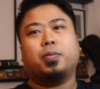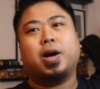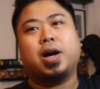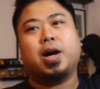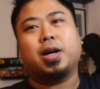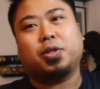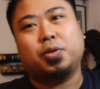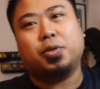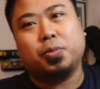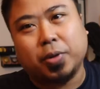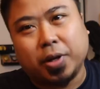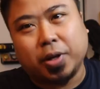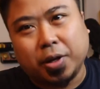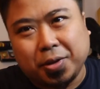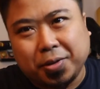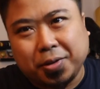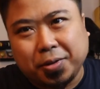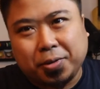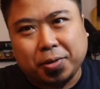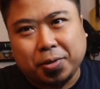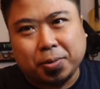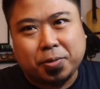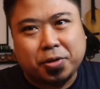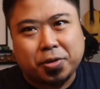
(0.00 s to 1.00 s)
back to my
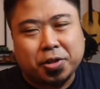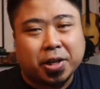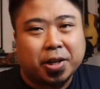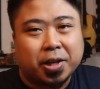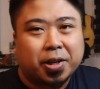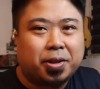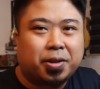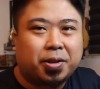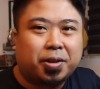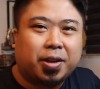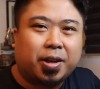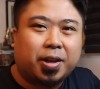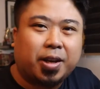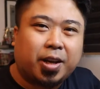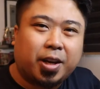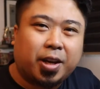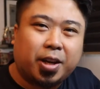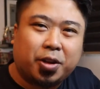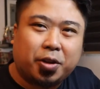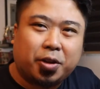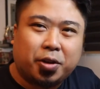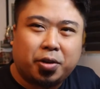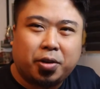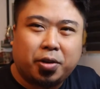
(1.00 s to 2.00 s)
YouTube channel,
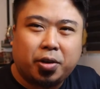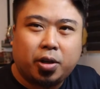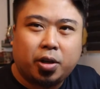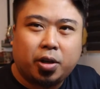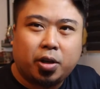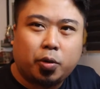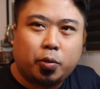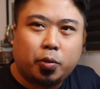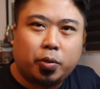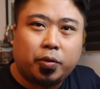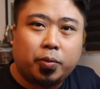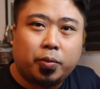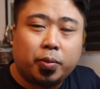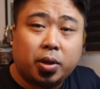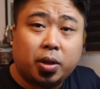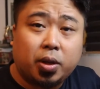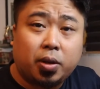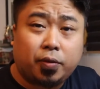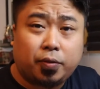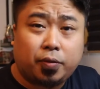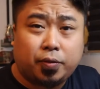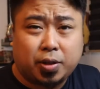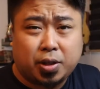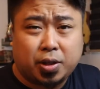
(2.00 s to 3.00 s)
and you're here with
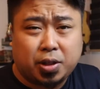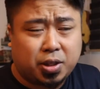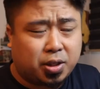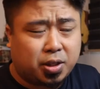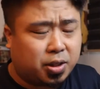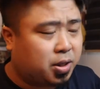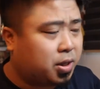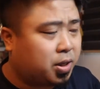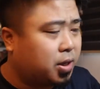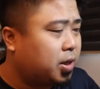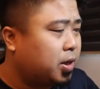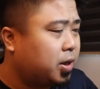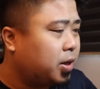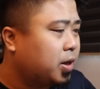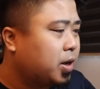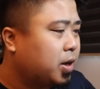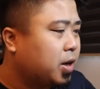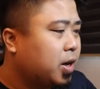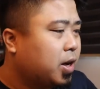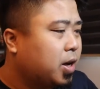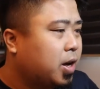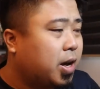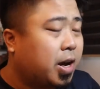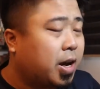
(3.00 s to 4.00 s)
me, Fajr Siddiq,
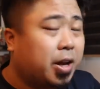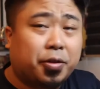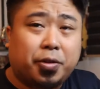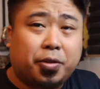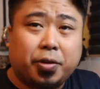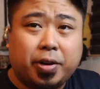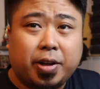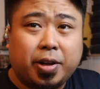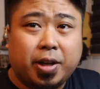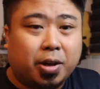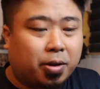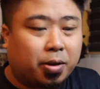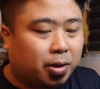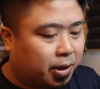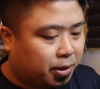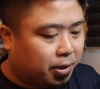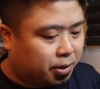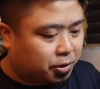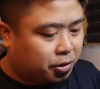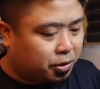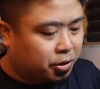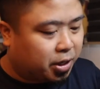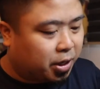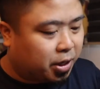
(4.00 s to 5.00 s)
and today I would like
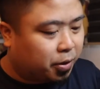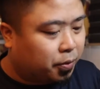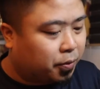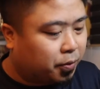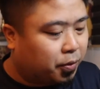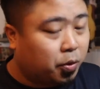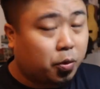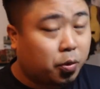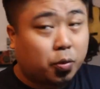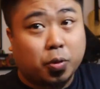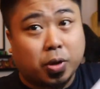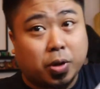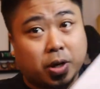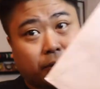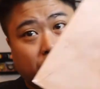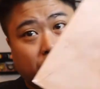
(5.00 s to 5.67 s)
to share with you what